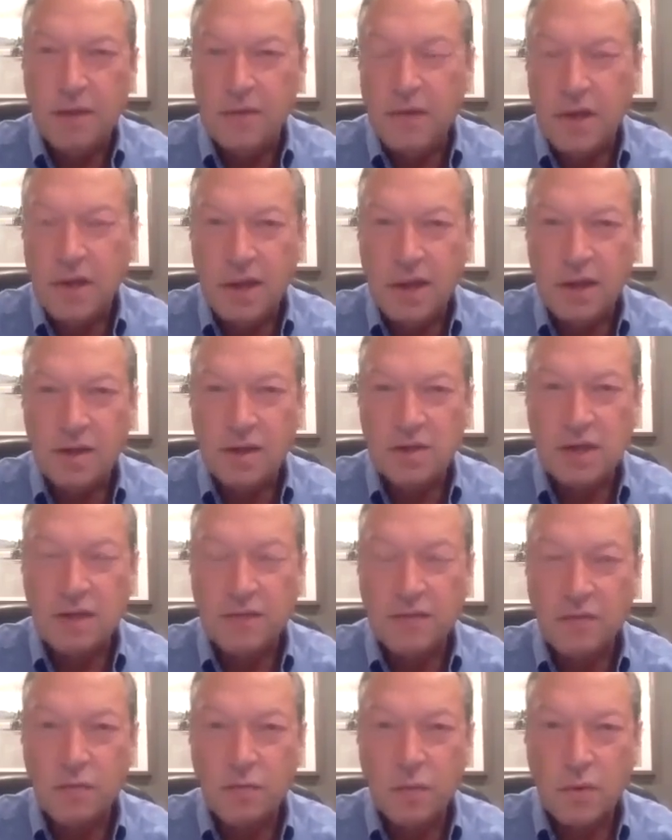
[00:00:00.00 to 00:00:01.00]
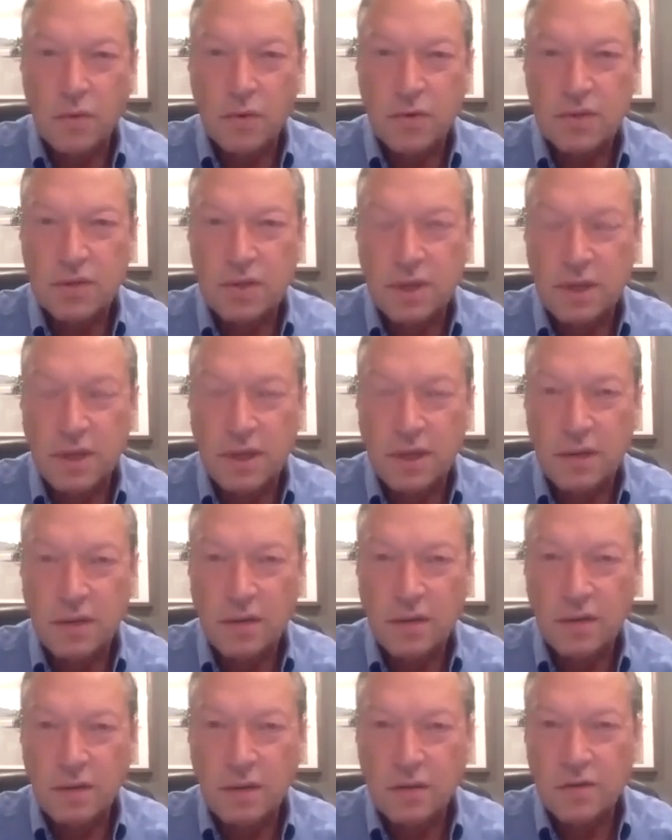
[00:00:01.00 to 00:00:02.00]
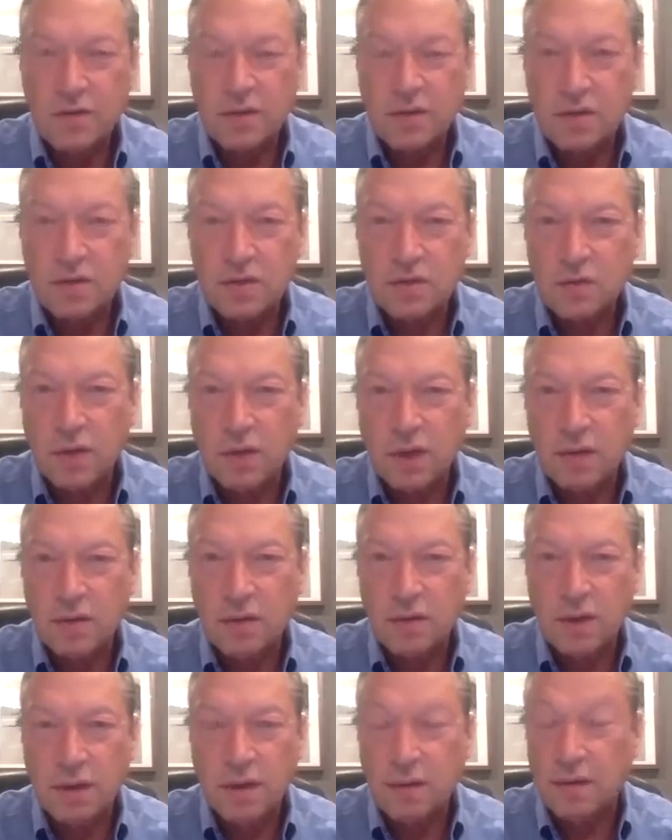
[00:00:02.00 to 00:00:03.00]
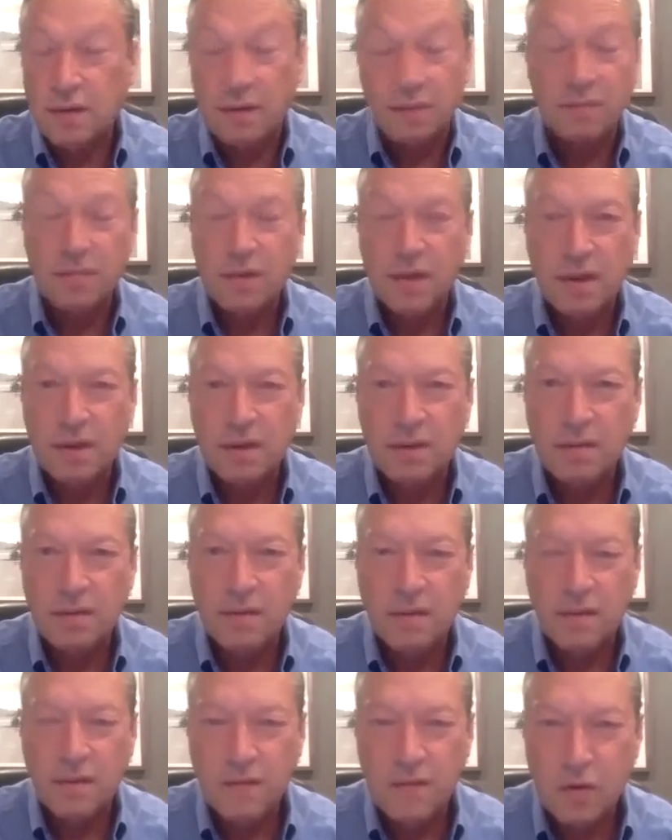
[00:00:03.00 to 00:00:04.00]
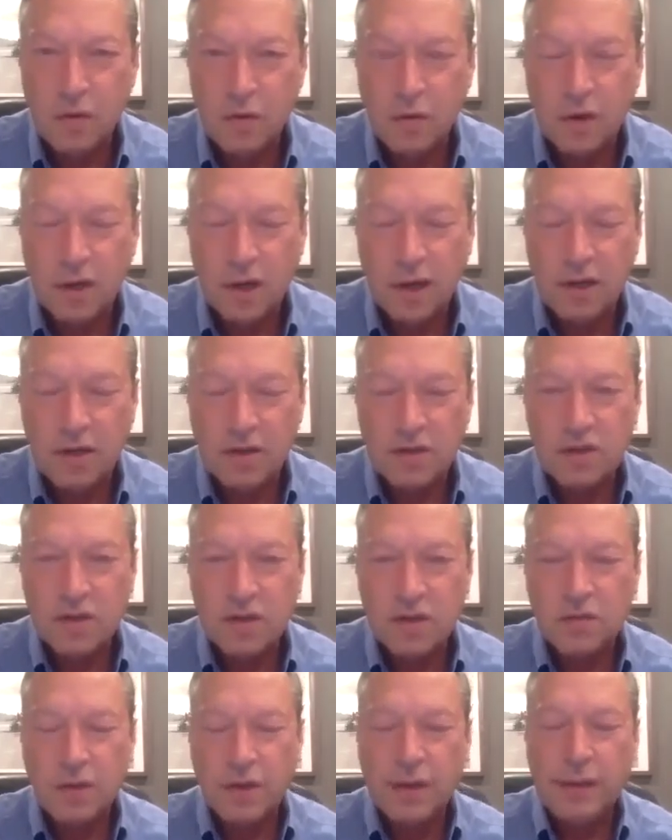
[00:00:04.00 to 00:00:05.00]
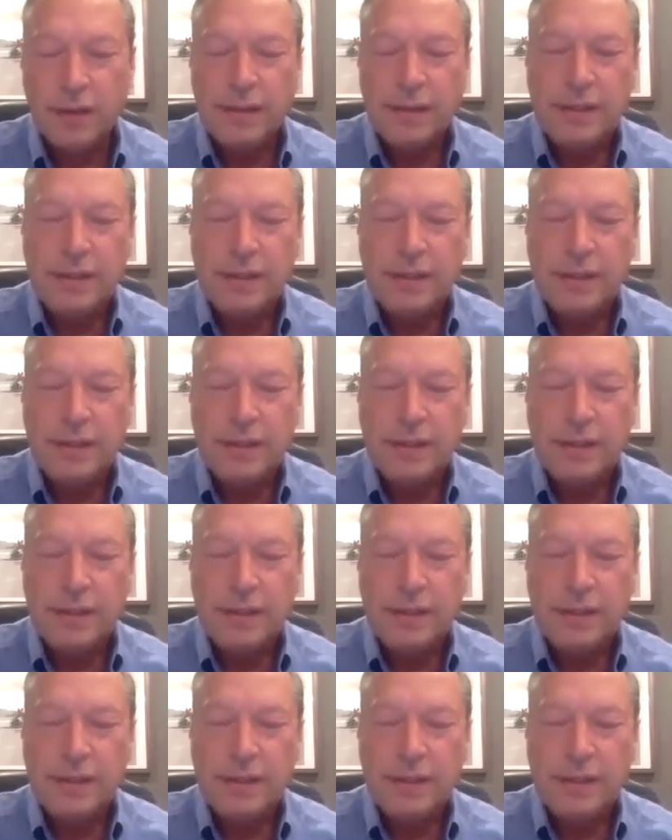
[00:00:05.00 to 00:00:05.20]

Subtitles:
the Yankees have the worst losing streak in New York Yankees history.